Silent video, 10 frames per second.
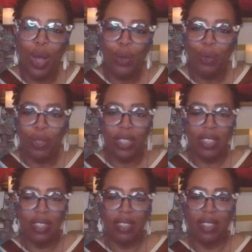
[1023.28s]
alone.
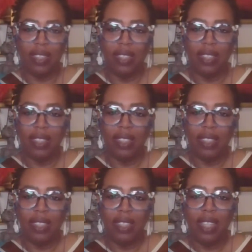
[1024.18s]

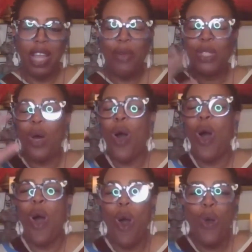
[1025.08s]
There is a
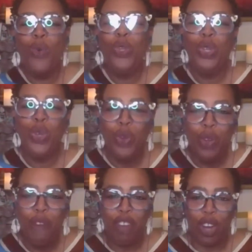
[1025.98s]
whole
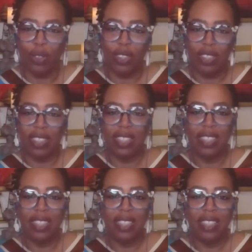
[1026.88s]
universe
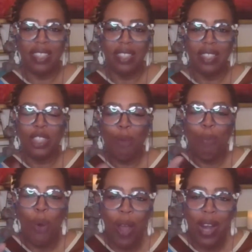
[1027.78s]

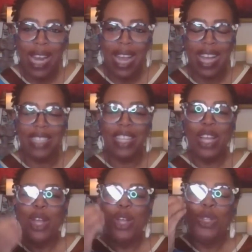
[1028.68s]
supporting us.
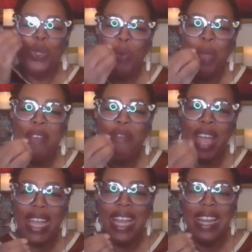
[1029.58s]
Do we
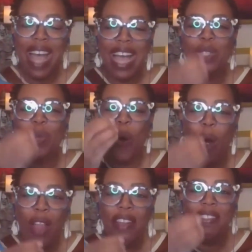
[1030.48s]
recognize
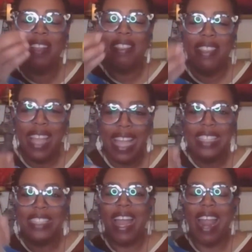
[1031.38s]
all of the
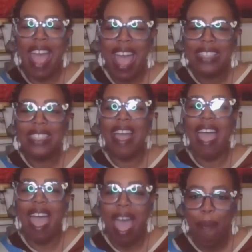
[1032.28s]
things that had to
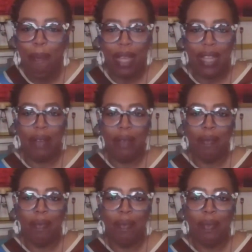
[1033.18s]
happen
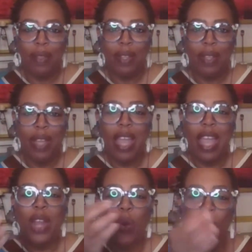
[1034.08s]

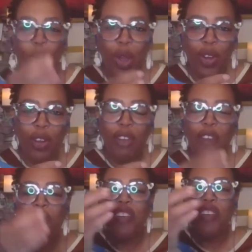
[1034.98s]
in
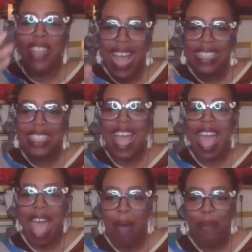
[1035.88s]
order for that to
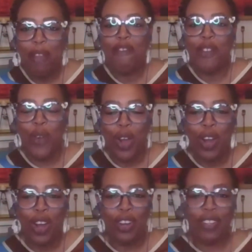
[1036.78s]
happen for
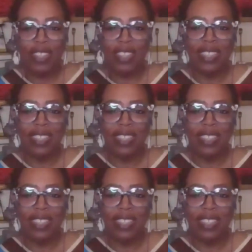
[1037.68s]
her?